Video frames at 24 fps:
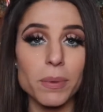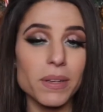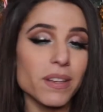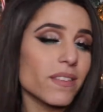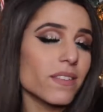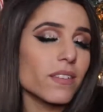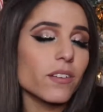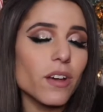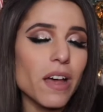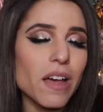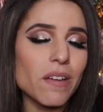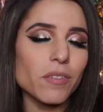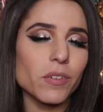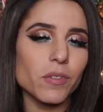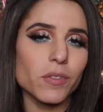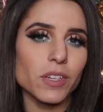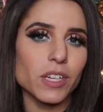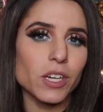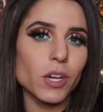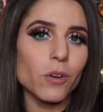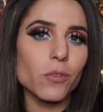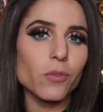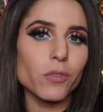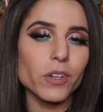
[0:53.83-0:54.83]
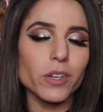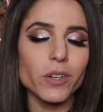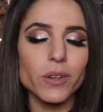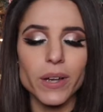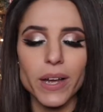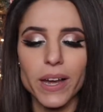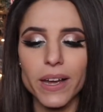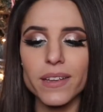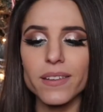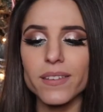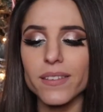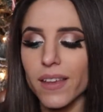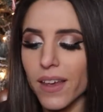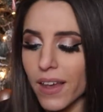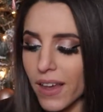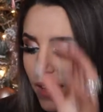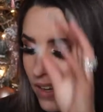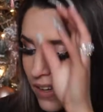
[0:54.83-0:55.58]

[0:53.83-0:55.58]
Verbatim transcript: but still have a video for you guys.